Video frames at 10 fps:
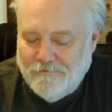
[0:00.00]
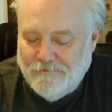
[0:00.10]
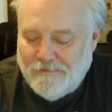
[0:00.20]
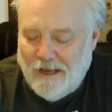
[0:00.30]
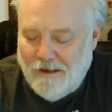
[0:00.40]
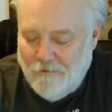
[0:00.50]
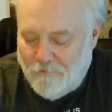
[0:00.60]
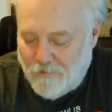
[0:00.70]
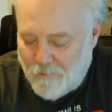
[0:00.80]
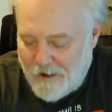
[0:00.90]
Thank you
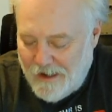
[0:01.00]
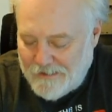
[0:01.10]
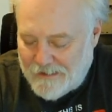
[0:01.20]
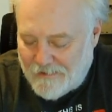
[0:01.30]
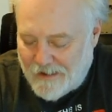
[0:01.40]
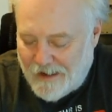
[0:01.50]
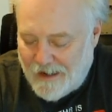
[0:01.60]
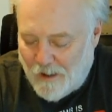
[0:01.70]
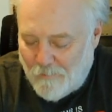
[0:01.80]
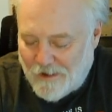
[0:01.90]
for the ways that they
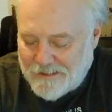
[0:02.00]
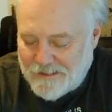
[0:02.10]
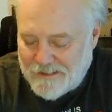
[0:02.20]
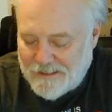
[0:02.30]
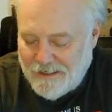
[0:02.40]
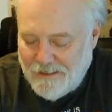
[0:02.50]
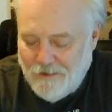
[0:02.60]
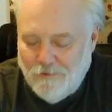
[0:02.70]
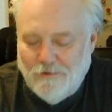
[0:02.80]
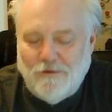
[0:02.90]
help us to see
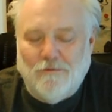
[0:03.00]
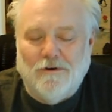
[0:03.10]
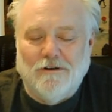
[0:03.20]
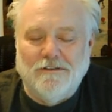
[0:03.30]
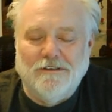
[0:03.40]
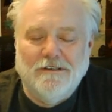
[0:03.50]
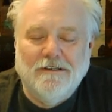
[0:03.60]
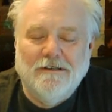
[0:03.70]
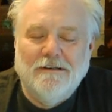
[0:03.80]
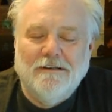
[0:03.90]
you in the world,
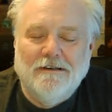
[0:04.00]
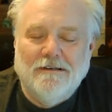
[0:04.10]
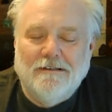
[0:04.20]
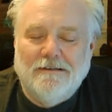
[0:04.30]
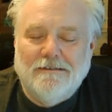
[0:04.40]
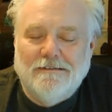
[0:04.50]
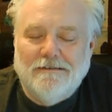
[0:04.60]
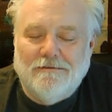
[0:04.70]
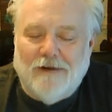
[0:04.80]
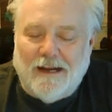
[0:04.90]

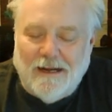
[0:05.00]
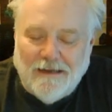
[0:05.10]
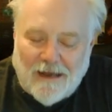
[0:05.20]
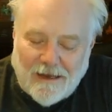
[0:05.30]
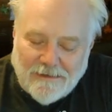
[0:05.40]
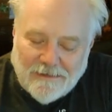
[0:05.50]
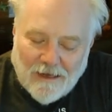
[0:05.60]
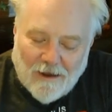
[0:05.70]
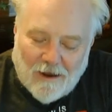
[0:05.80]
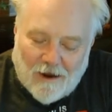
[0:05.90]
recognize
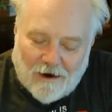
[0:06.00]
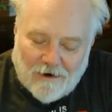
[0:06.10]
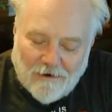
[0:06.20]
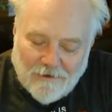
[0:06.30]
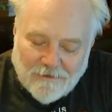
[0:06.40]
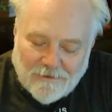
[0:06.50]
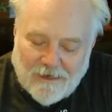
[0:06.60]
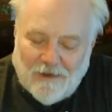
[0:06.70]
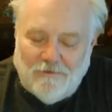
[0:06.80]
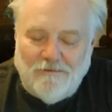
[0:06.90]

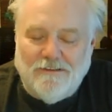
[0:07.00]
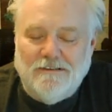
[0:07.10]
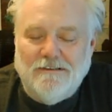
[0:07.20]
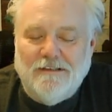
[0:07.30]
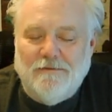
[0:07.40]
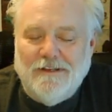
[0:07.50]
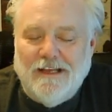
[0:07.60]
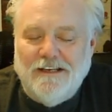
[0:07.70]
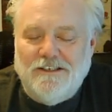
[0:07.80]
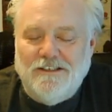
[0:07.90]
ourselves in
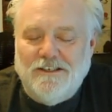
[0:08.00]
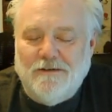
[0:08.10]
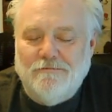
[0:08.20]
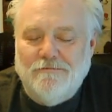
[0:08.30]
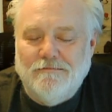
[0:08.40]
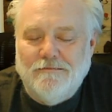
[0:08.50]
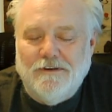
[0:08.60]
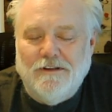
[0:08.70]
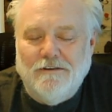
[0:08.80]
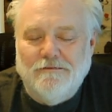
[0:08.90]
relationship
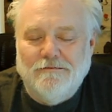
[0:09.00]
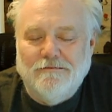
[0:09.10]
with you.